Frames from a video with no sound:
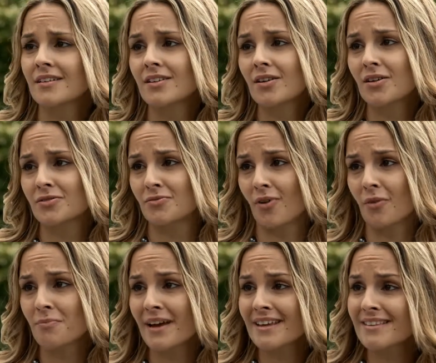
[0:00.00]
God,
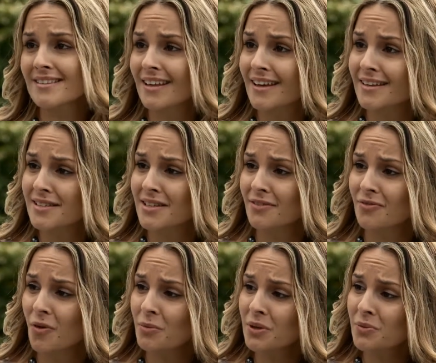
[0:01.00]
Rob, make this easier
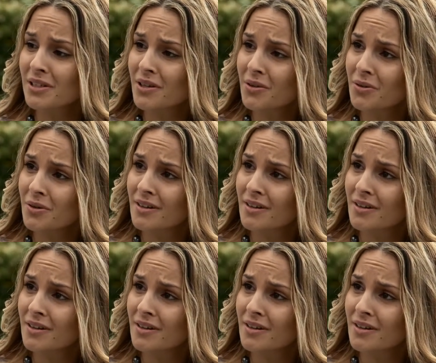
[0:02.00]
for me, will you?